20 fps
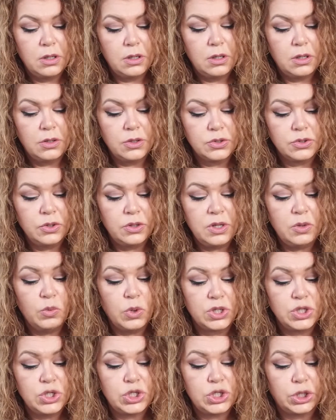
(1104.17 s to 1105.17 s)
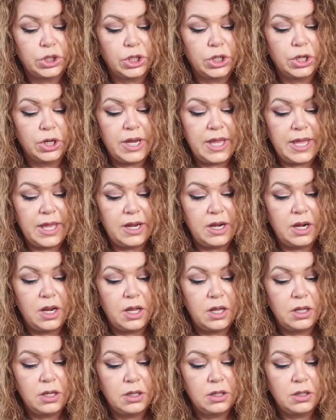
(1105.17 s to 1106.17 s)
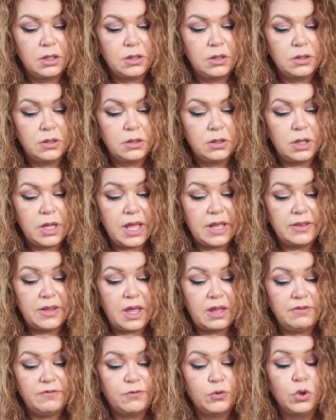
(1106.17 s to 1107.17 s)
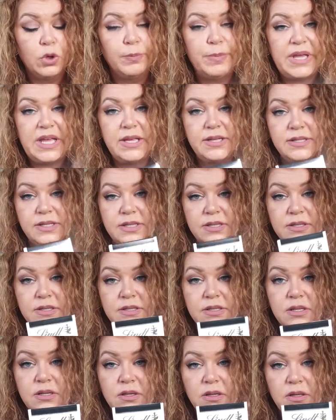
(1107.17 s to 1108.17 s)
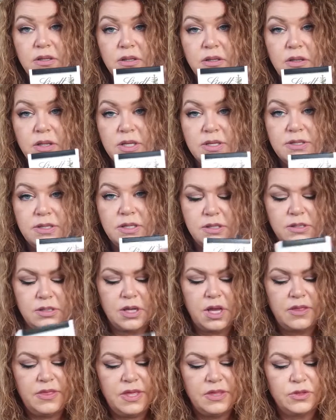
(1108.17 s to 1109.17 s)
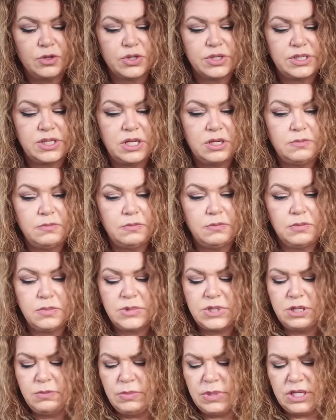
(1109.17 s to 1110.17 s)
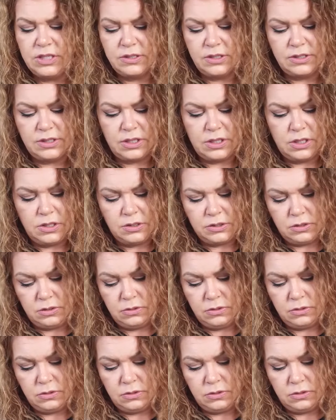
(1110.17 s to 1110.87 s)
There's only 1 sugar in, and 4 pieces. This is, I think there's 10 pieces in this.